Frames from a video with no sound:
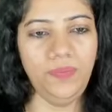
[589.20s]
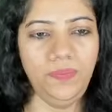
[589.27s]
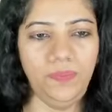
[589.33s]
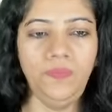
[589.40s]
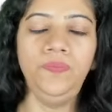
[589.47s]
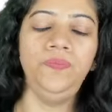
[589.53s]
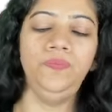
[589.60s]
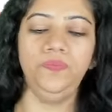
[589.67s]

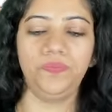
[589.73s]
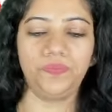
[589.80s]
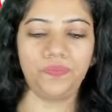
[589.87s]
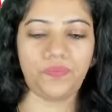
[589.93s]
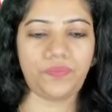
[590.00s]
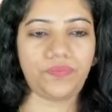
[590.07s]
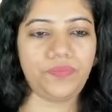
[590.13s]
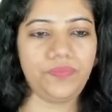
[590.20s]
to
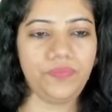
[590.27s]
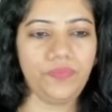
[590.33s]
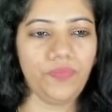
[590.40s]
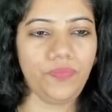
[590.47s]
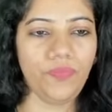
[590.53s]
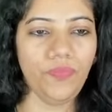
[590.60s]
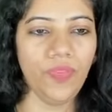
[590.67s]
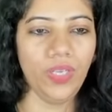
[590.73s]

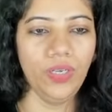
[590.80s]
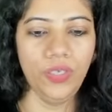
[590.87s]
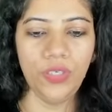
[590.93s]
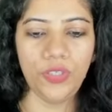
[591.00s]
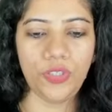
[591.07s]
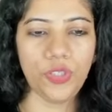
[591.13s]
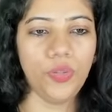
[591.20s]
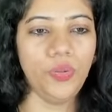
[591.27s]

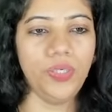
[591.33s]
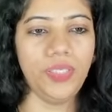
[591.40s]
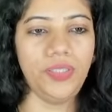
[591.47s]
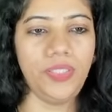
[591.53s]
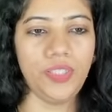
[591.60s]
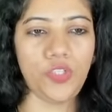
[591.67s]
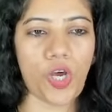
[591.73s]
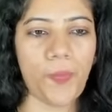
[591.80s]

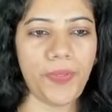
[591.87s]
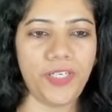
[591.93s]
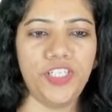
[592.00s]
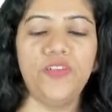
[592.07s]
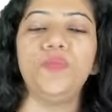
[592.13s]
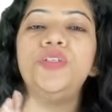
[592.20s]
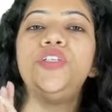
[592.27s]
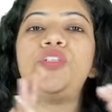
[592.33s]
the topic
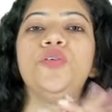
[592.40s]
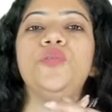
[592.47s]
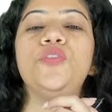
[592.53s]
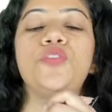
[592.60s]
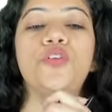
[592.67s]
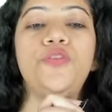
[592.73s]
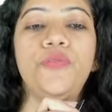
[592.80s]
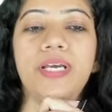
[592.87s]
number 2.
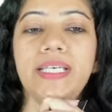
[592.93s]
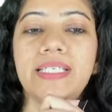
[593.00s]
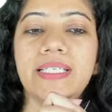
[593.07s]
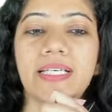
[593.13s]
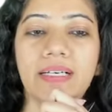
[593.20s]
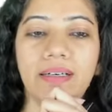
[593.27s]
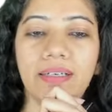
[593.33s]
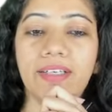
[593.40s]
So
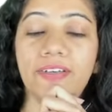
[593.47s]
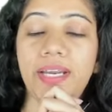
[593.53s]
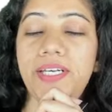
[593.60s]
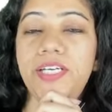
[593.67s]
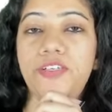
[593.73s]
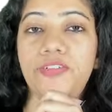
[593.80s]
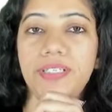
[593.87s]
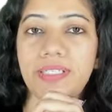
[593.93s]

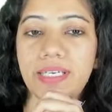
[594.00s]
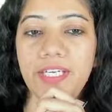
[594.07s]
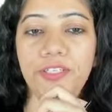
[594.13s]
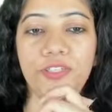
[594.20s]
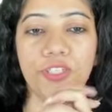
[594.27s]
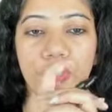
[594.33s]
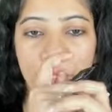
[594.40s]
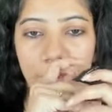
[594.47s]
credit risk
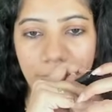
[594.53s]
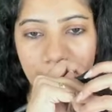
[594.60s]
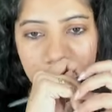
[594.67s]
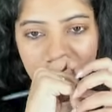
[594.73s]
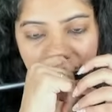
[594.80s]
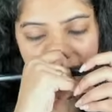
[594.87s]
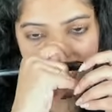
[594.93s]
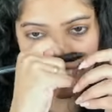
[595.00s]
insurance,
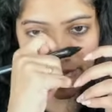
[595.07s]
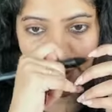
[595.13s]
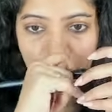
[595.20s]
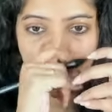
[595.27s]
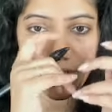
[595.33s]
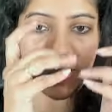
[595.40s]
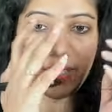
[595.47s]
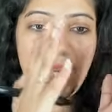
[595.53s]
a
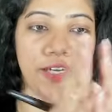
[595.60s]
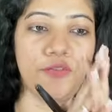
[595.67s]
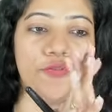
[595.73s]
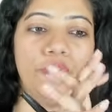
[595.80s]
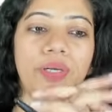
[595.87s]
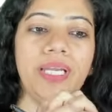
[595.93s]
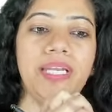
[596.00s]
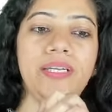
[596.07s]
safety net
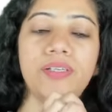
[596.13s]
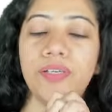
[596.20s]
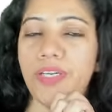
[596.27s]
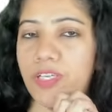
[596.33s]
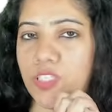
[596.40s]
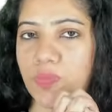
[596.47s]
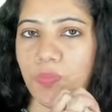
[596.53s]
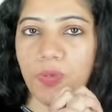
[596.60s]
for Indian
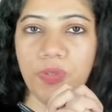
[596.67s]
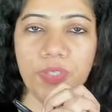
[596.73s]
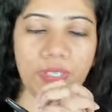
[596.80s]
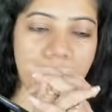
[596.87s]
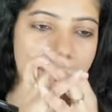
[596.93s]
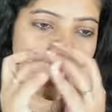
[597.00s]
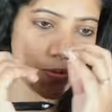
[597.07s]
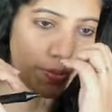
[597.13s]

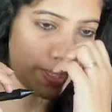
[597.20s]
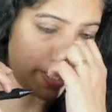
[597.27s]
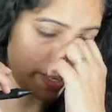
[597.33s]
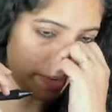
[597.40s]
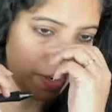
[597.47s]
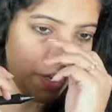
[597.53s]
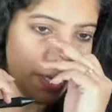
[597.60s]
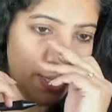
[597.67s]
exporters. So here